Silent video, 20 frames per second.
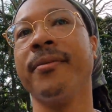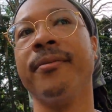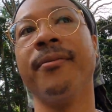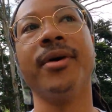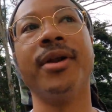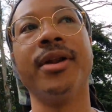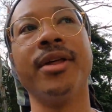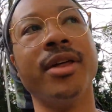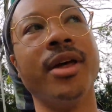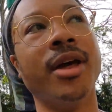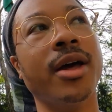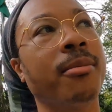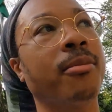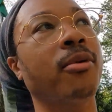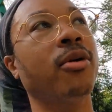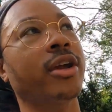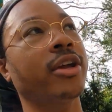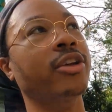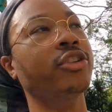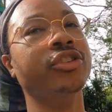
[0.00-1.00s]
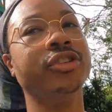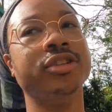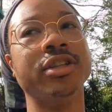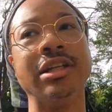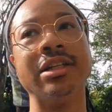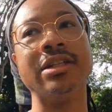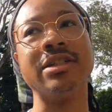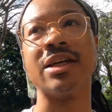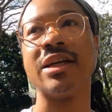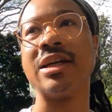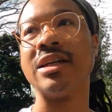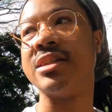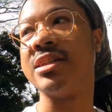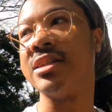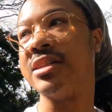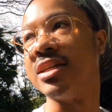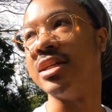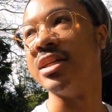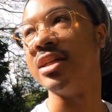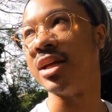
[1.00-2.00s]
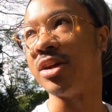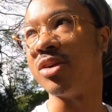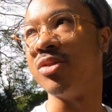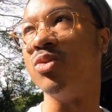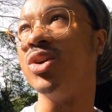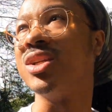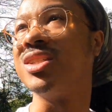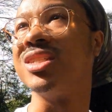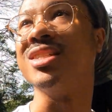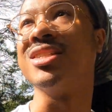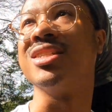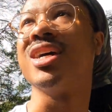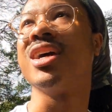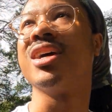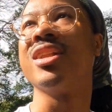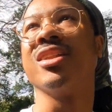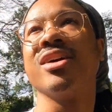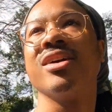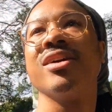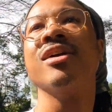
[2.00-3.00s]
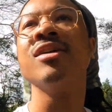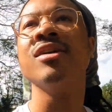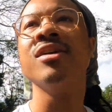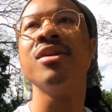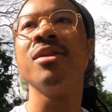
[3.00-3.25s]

one of the more interesting things to see, like what's inside of there.